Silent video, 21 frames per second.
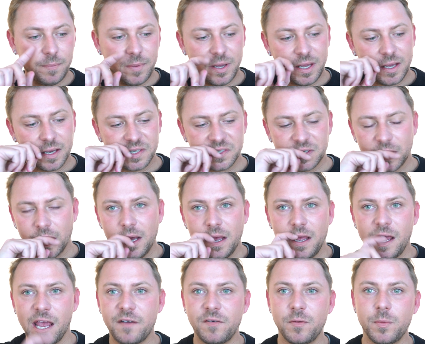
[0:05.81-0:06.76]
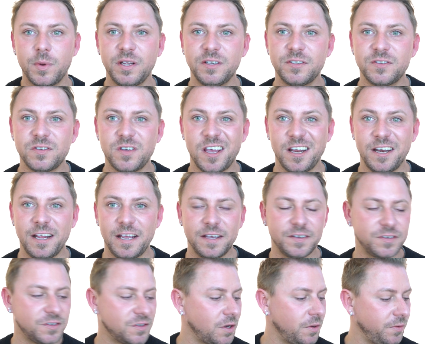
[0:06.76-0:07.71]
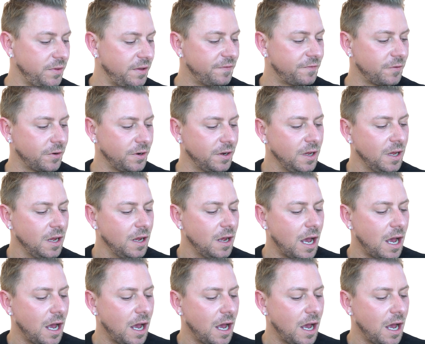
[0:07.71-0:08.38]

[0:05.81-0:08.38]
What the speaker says: because everybody's skin is so different.